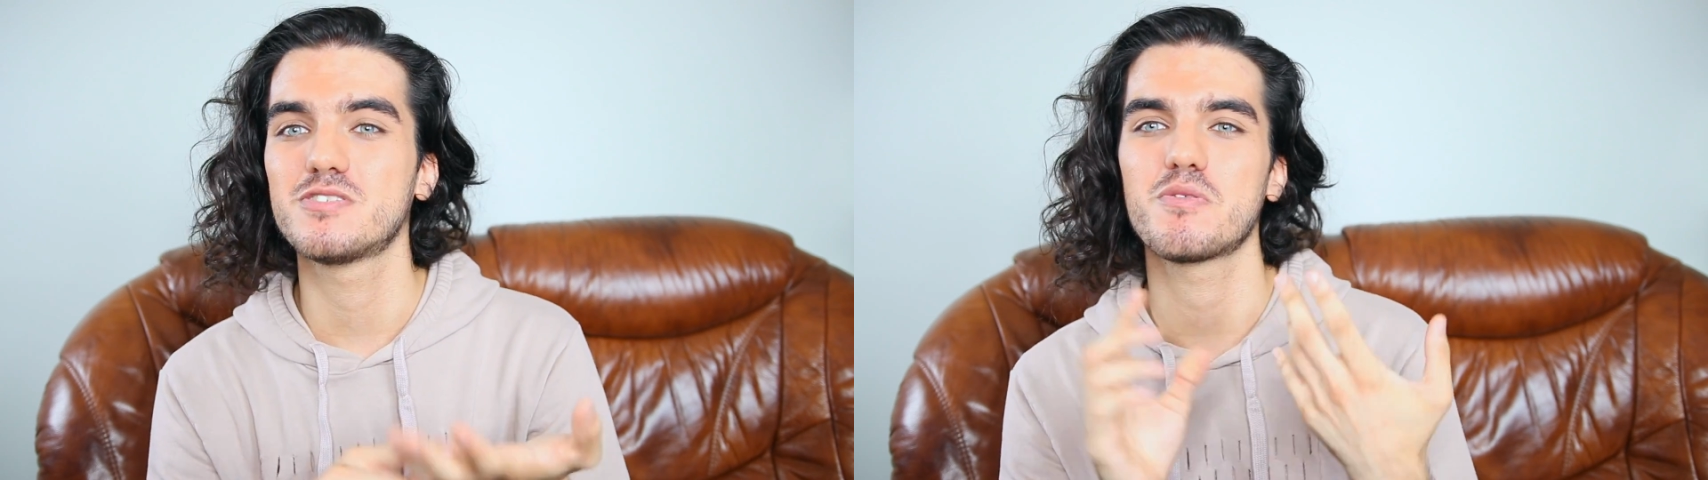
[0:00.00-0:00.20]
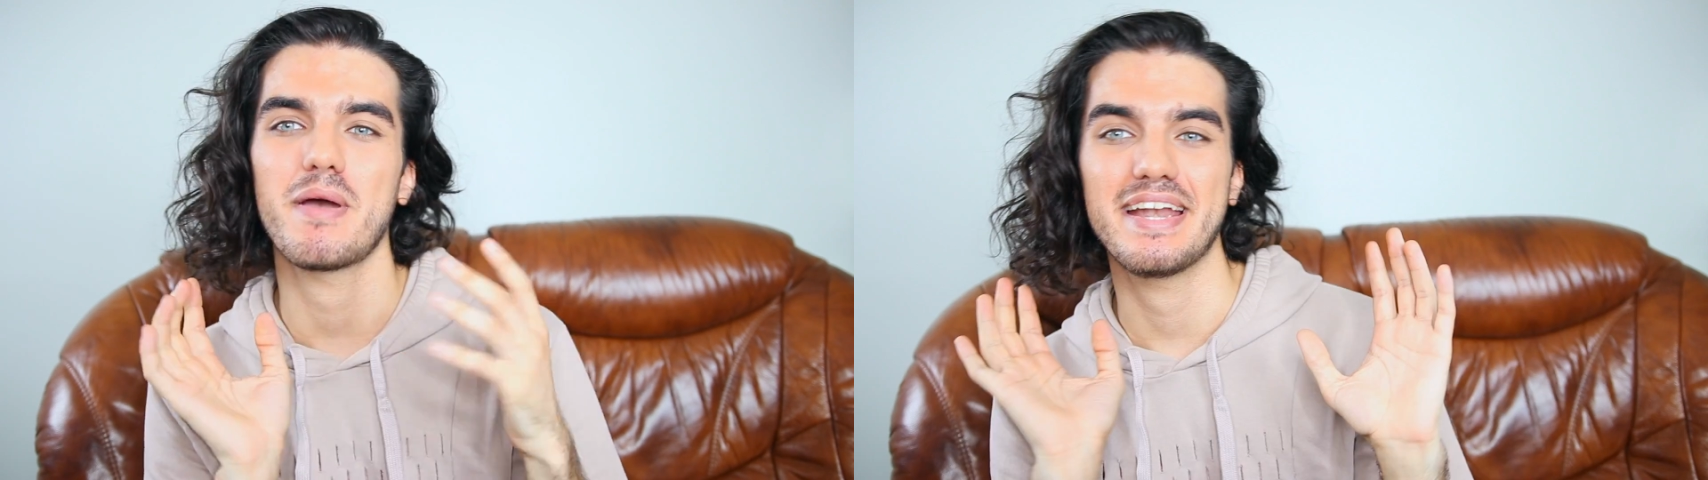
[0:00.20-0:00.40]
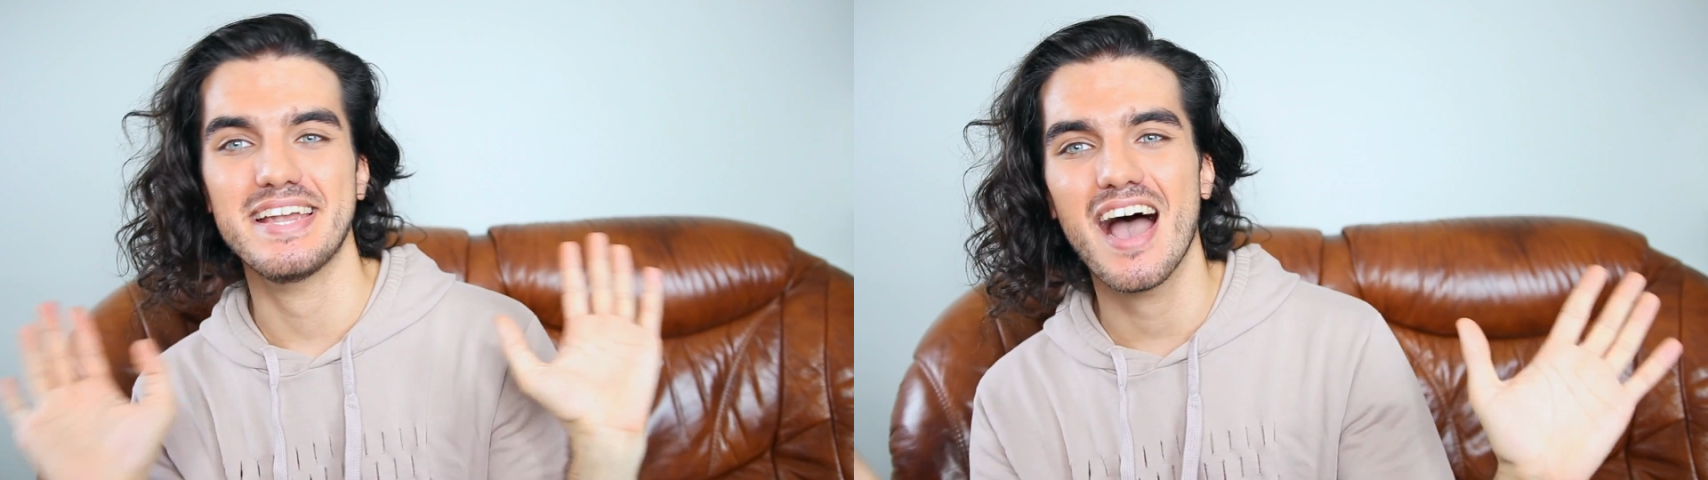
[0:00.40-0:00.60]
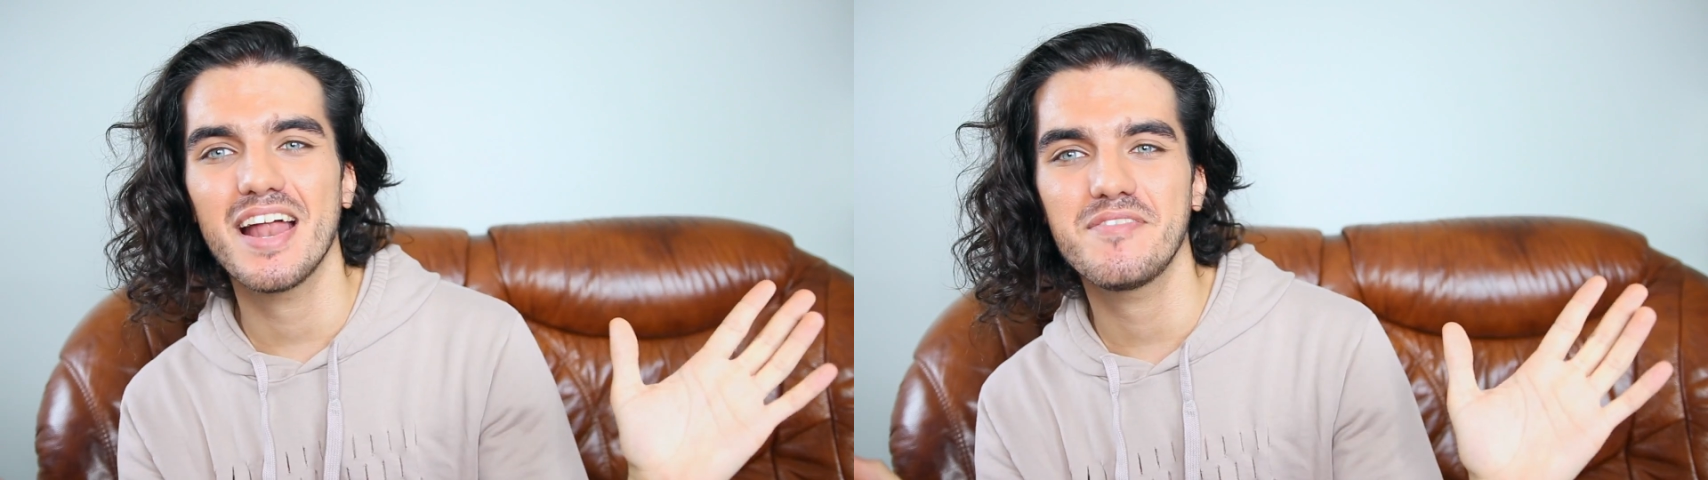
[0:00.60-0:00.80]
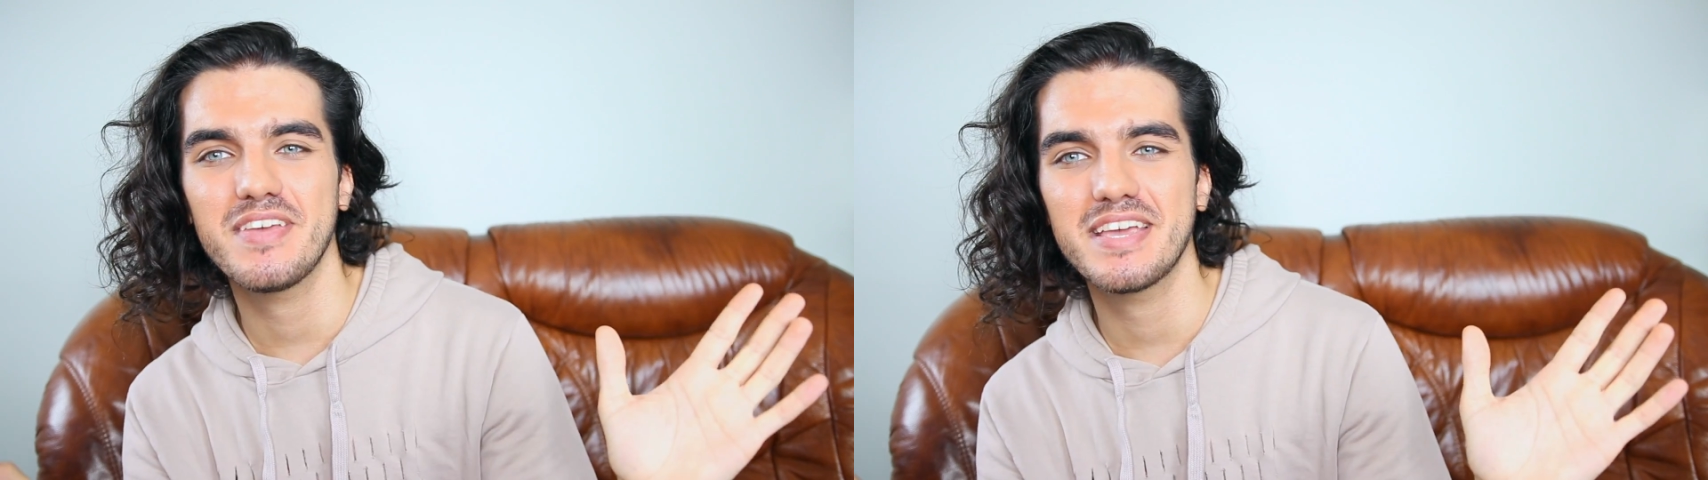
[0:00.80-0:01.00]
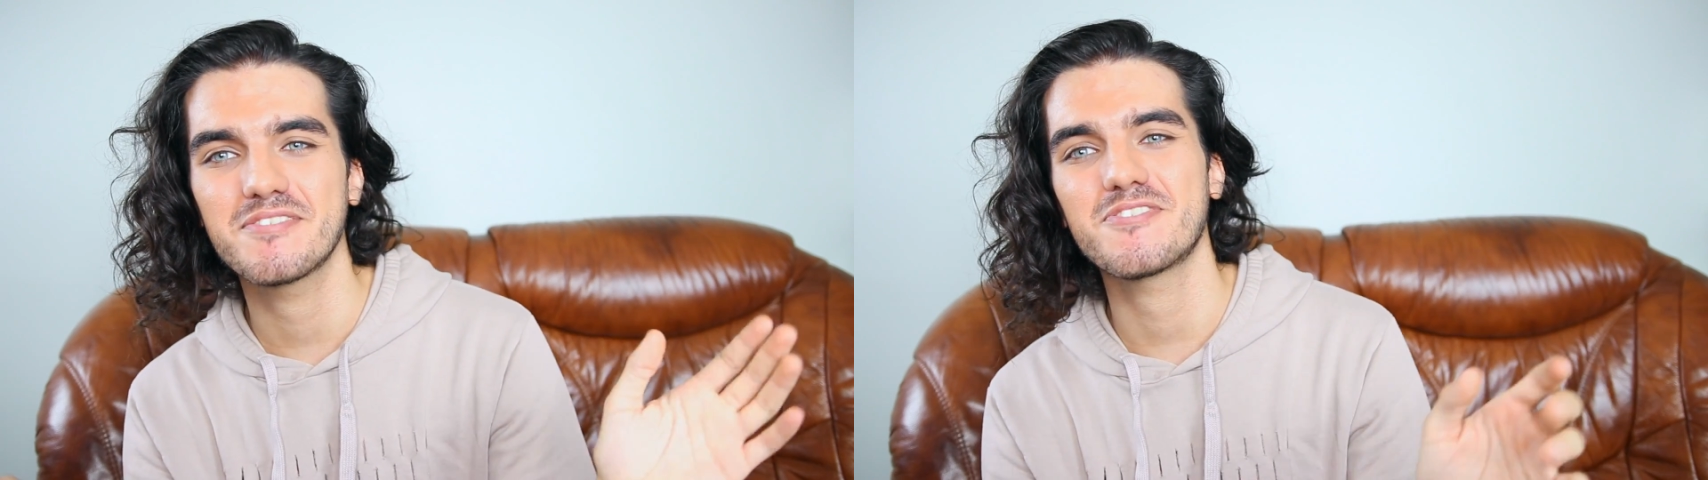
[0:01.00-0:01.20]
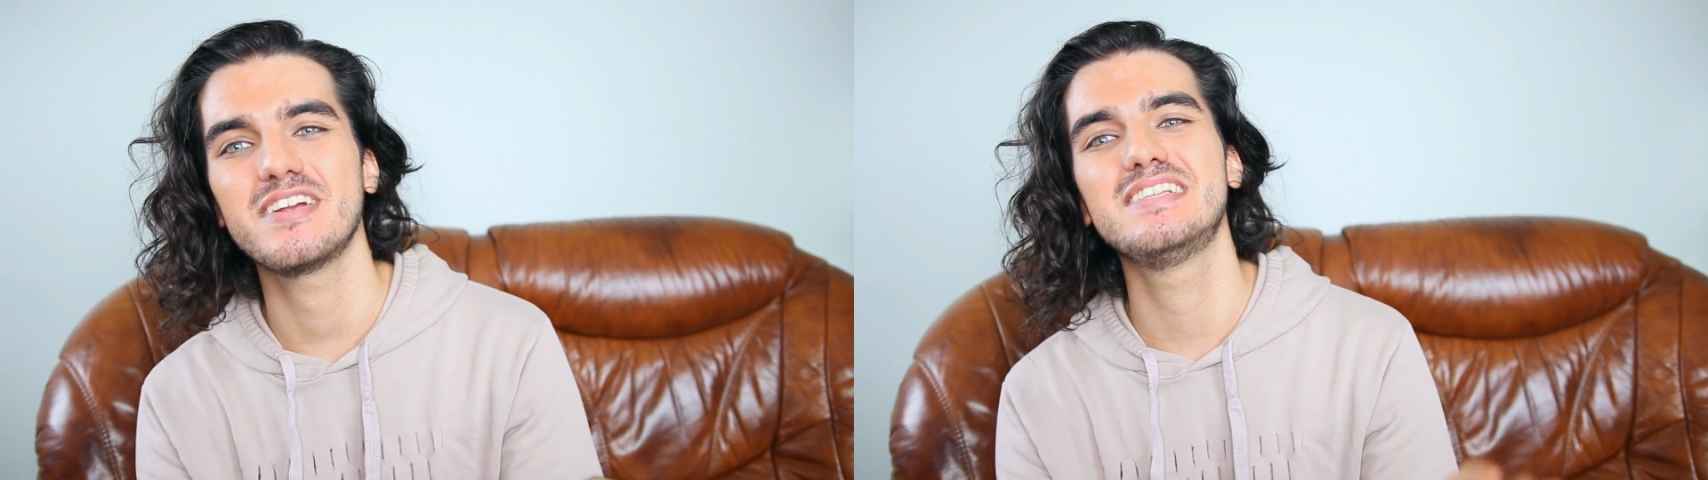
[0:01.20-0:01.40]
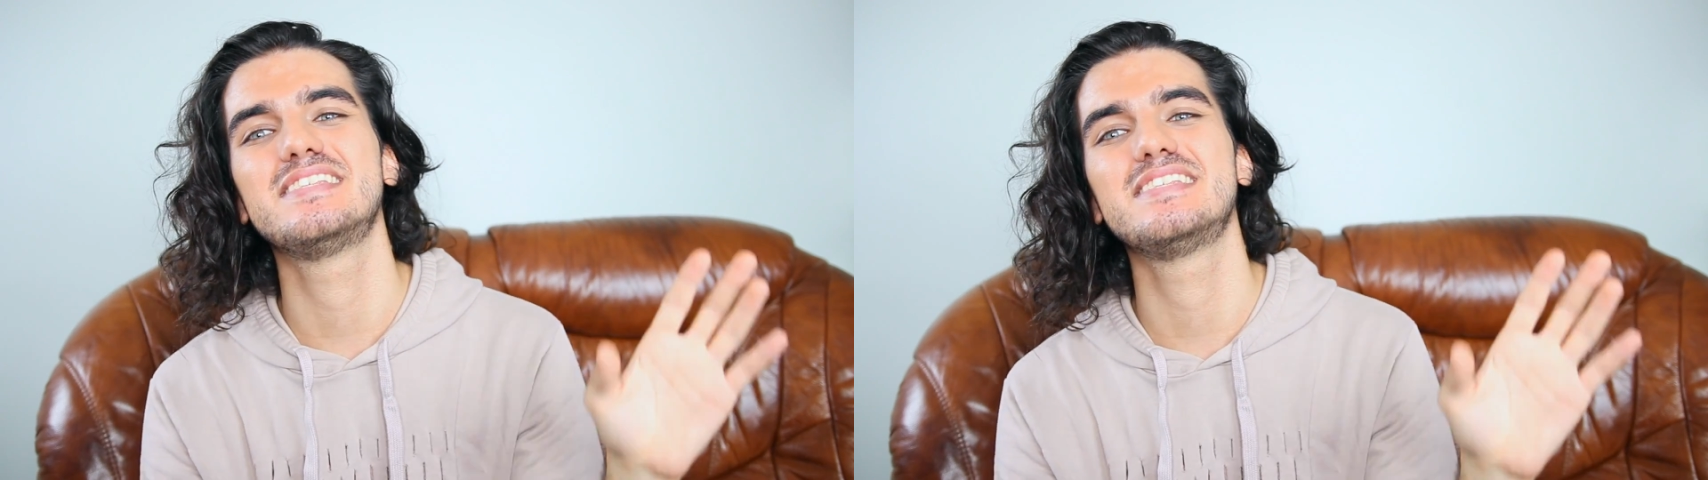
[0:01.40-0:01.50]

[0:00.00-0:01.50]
with my non-vegan friends.